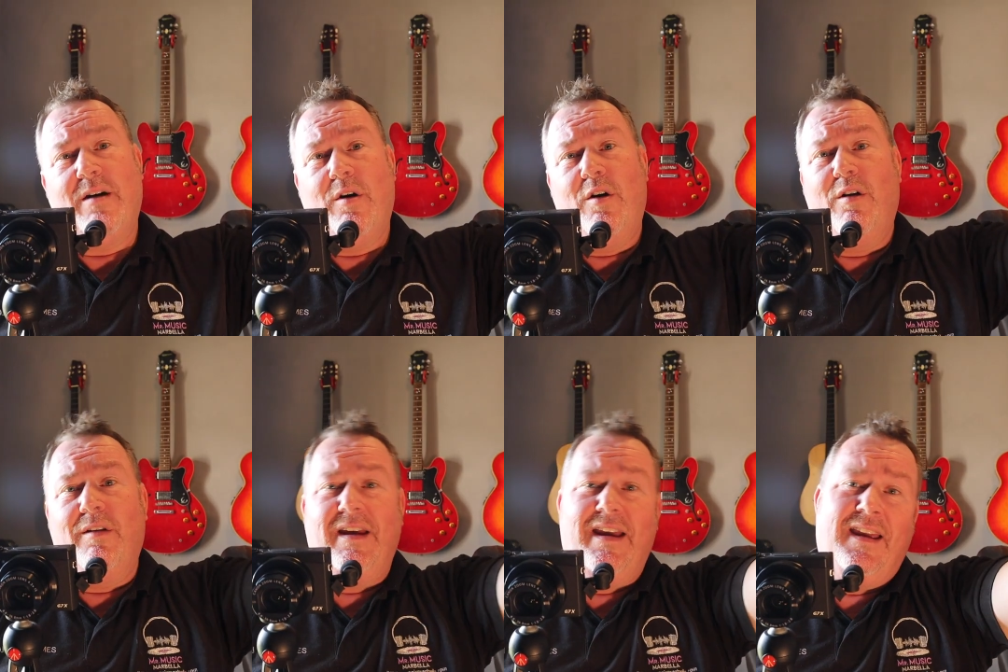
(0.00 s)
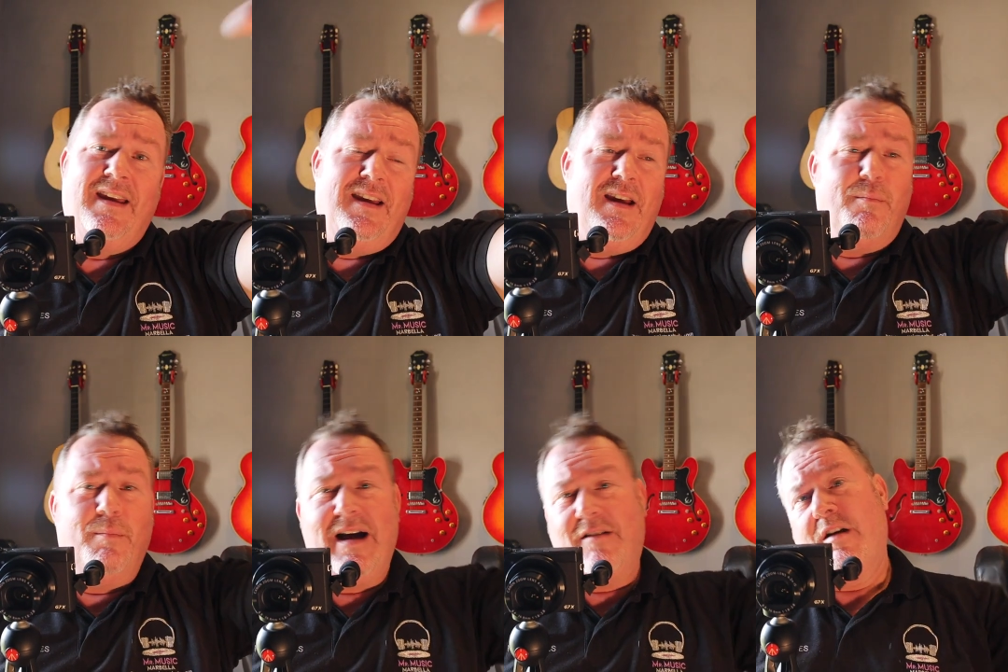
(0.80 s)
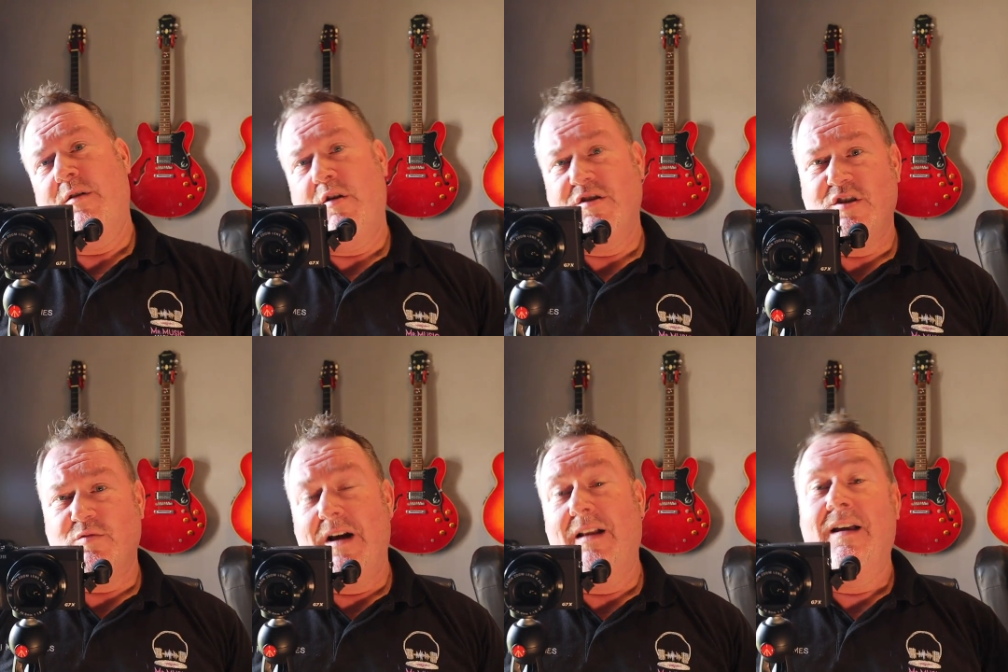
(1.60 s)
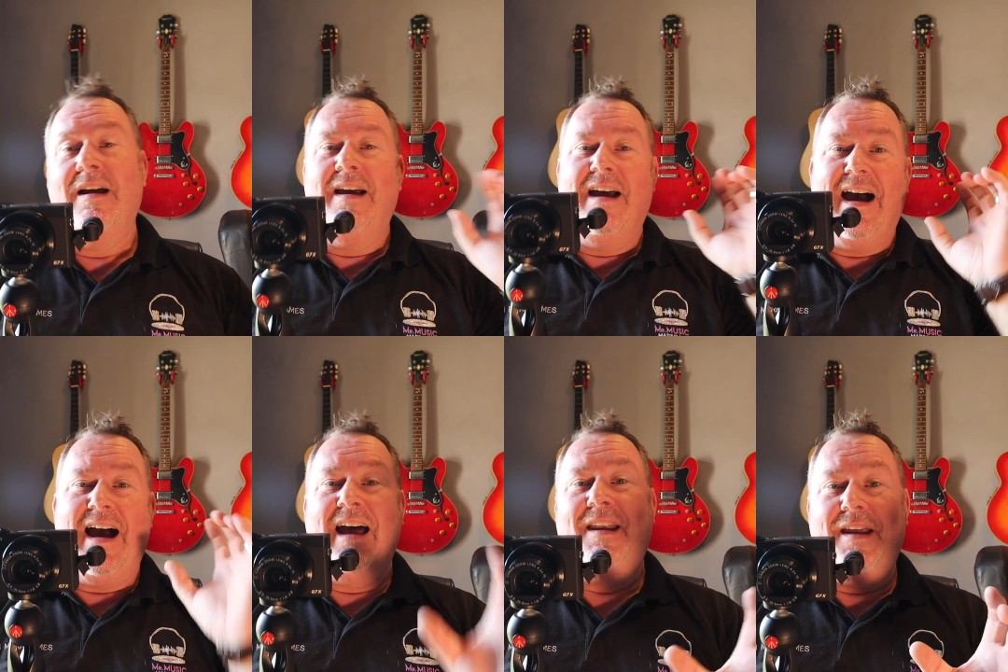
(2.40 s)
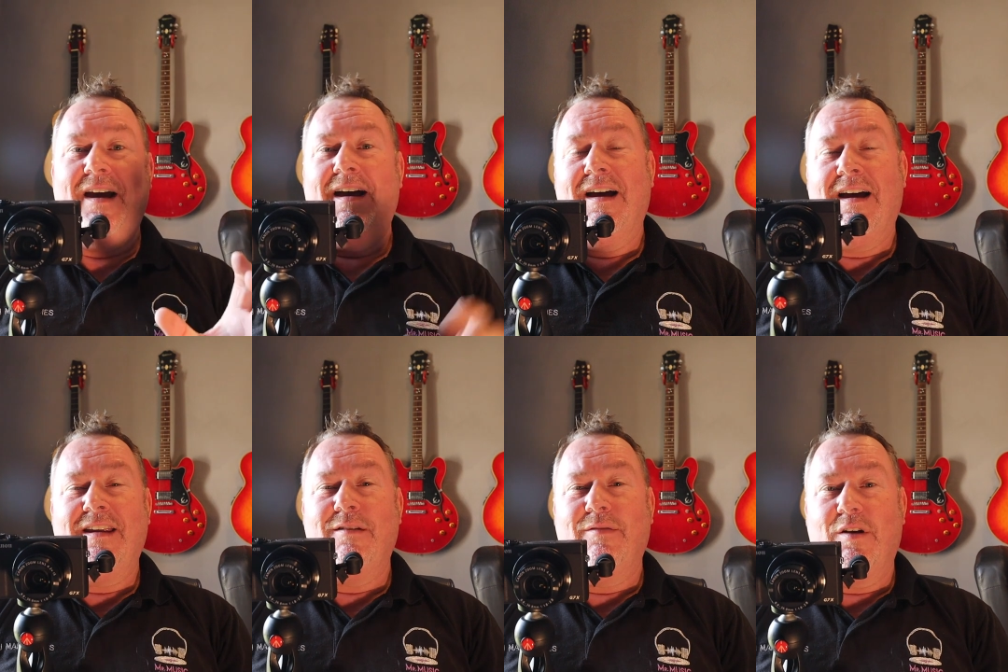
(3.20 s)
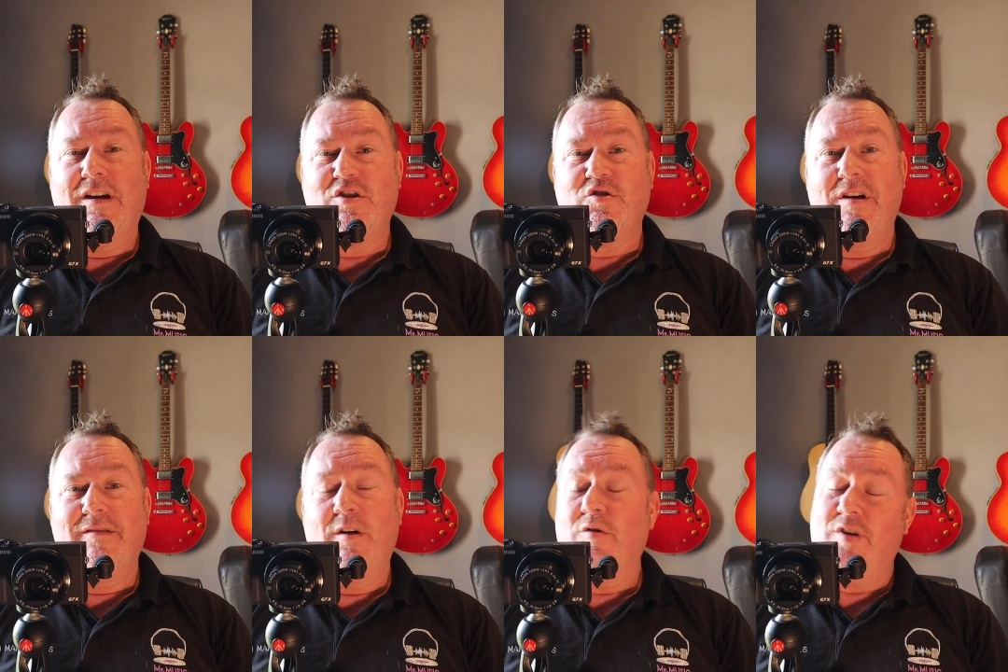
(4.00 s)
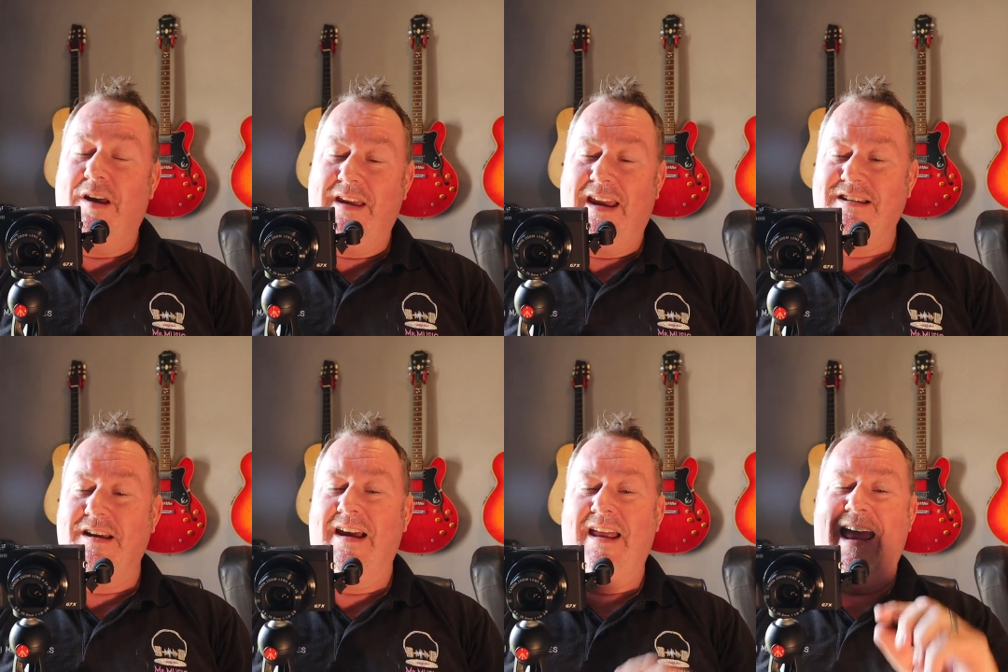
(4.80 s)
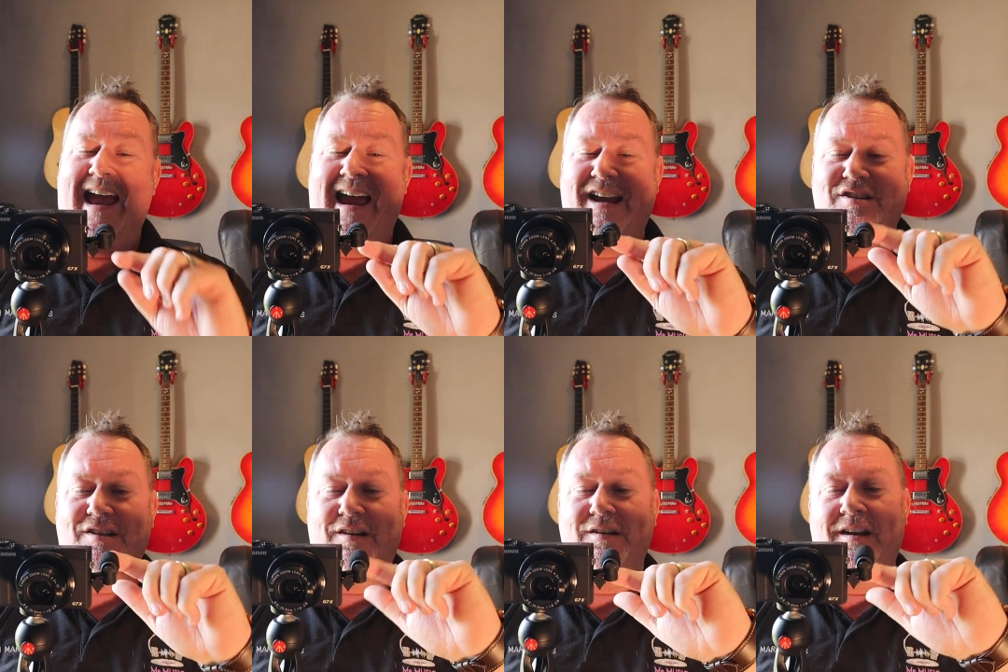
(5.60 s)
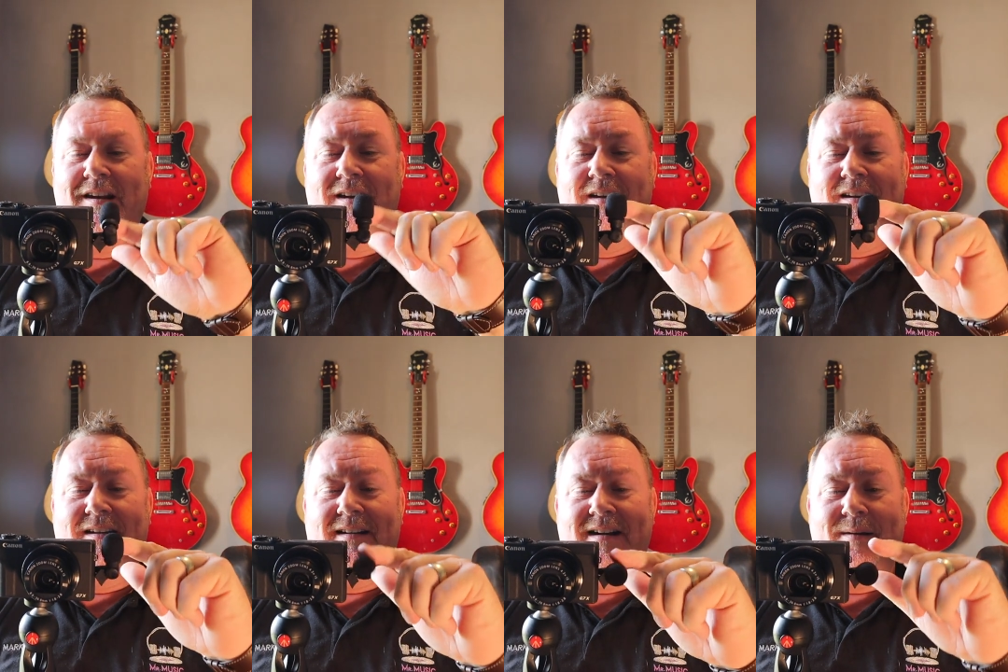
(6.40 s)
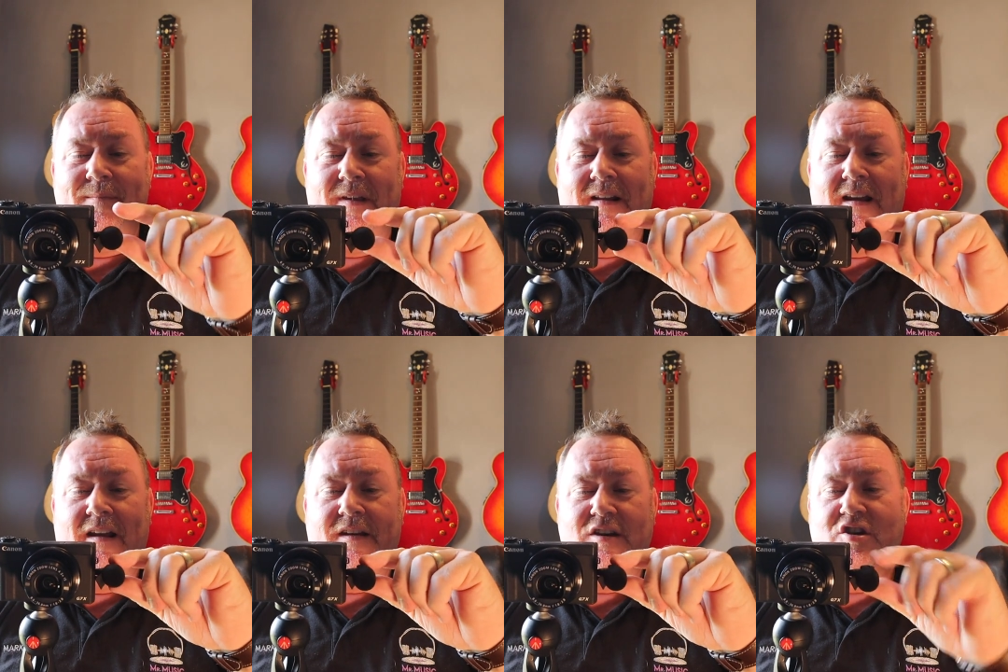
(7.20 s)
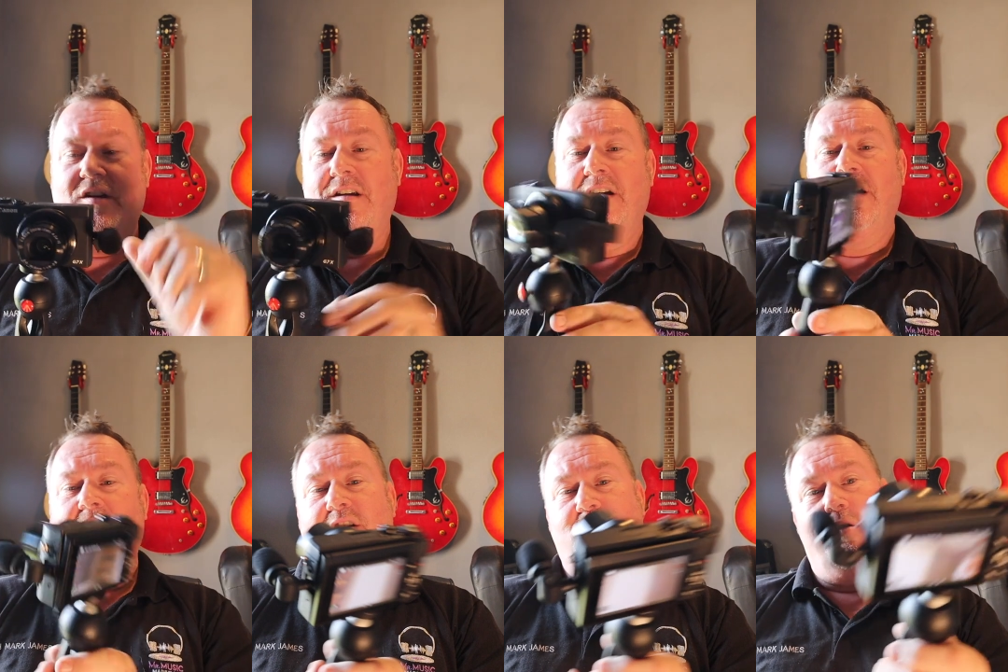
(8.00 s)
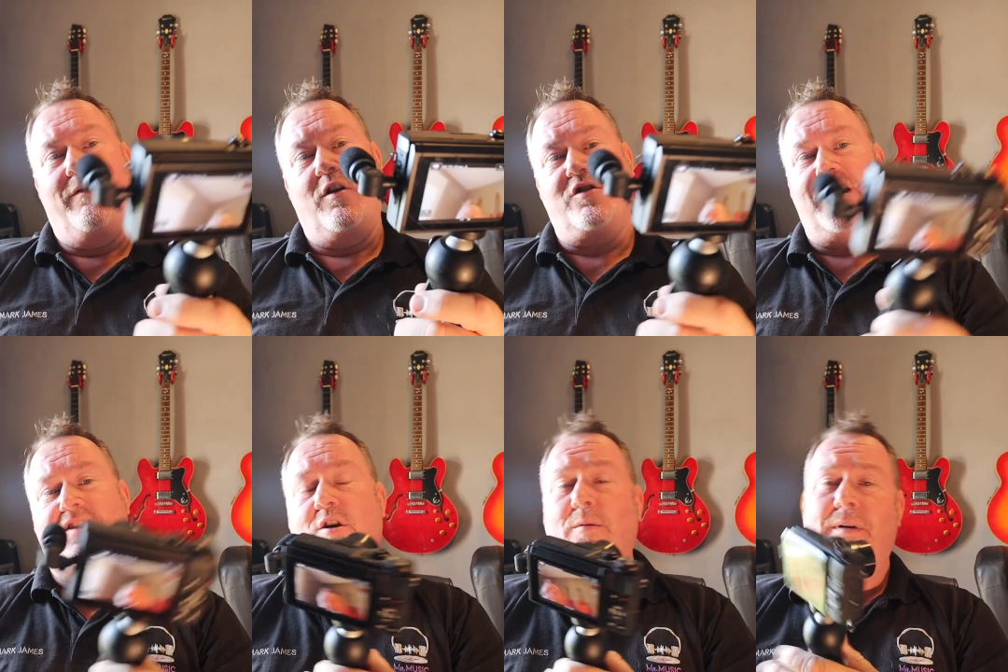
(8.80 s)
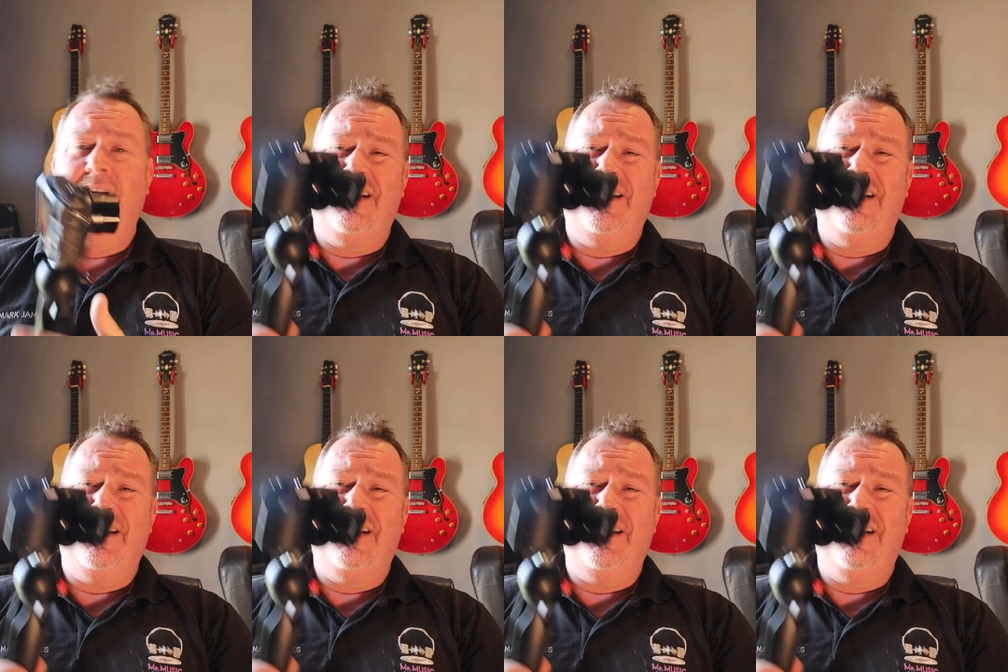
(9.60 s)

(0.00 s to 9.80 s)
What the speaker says: out all the background noise as well, and you're vlogging straight forward. So I think it's an excellent little addition to a vlog setup.